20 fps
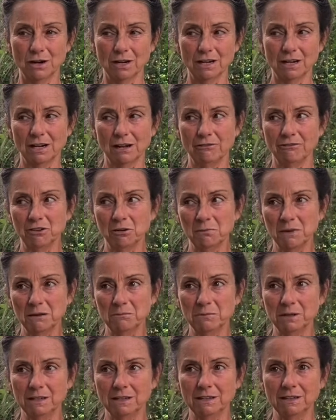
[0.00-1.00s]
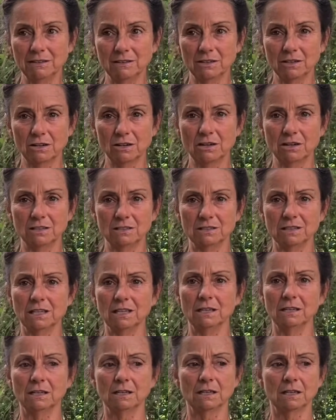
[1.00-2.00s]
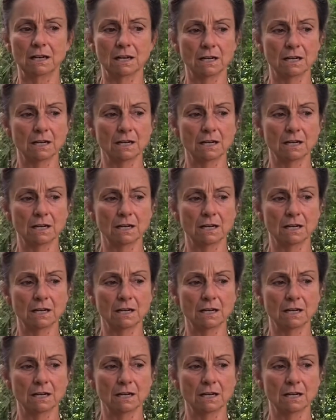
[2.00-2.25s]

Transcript: Can I feel my butt in the car seat? Can I